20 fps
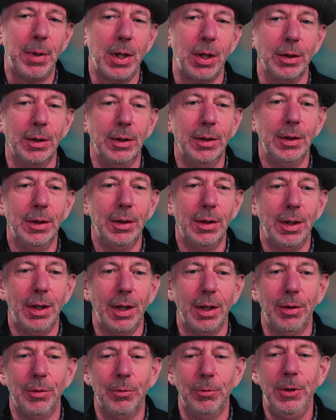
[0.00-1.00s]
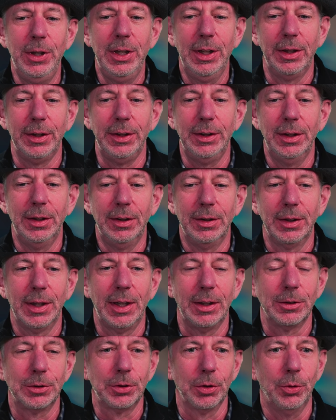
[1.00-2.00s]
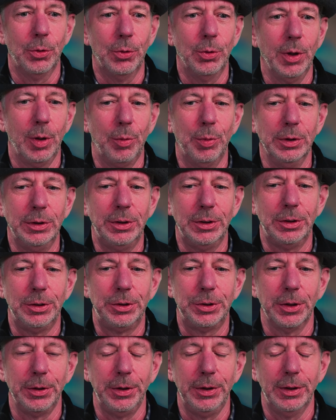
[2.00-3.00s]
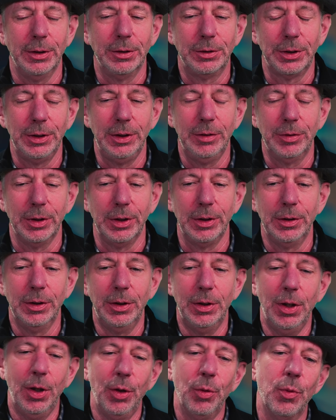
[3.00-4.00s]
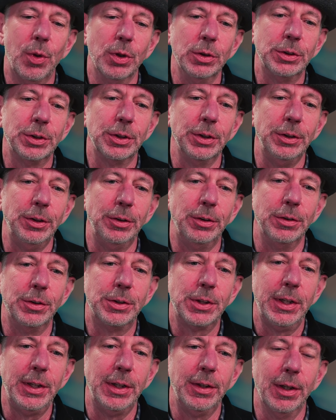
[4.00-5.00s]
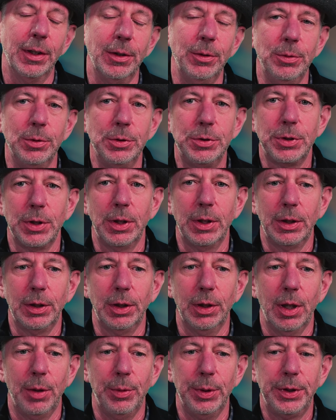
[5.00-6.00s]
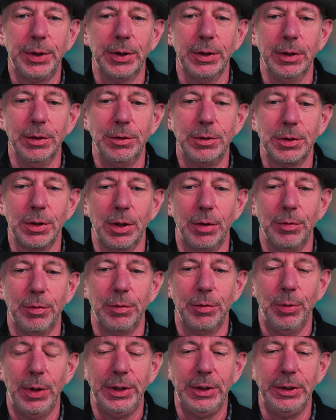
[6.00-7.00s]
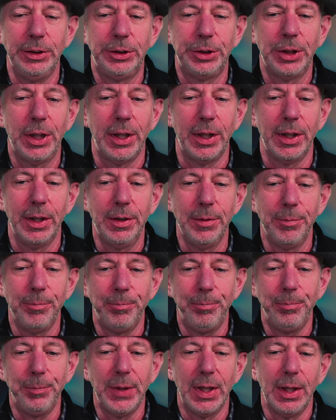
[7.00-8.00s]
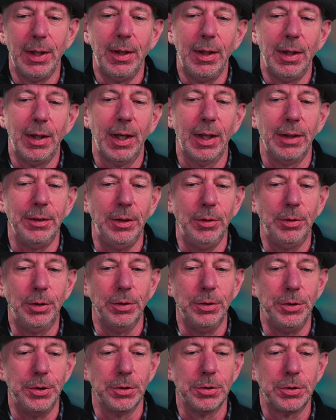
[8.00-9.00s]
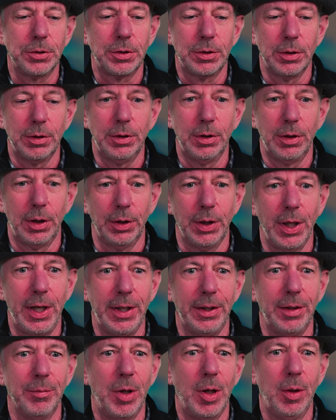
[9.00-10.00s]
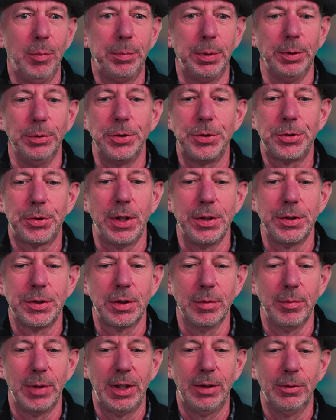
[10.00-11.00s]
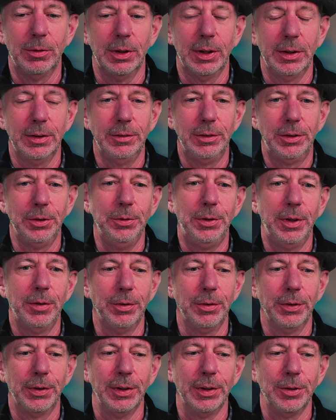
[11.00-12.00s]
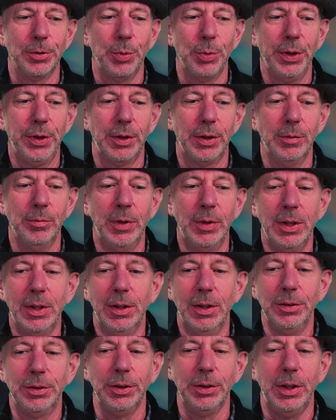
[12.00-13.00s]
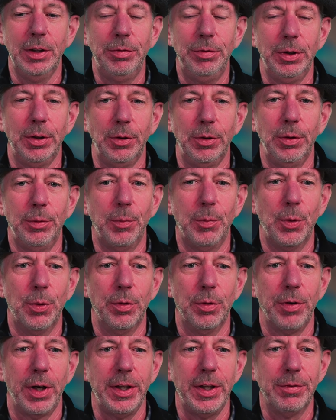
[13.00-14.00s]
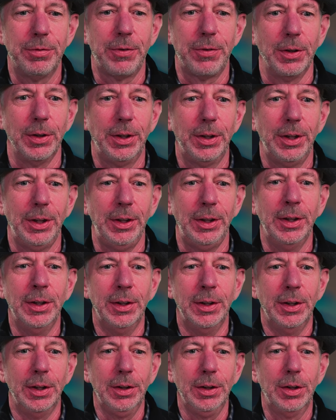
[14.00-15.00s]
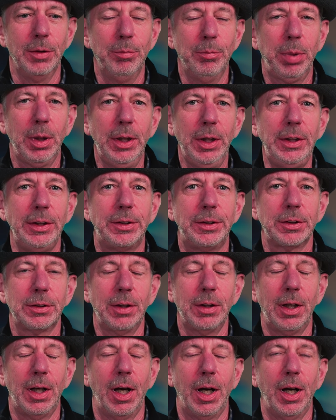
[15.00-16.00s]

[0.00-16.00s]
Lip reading: But really, that's all I wanted to show you this evening, was that you can take those lower thirds that I've already shared and you can just layer them up and stretch them out and do different things with them to give you more of a funky, complete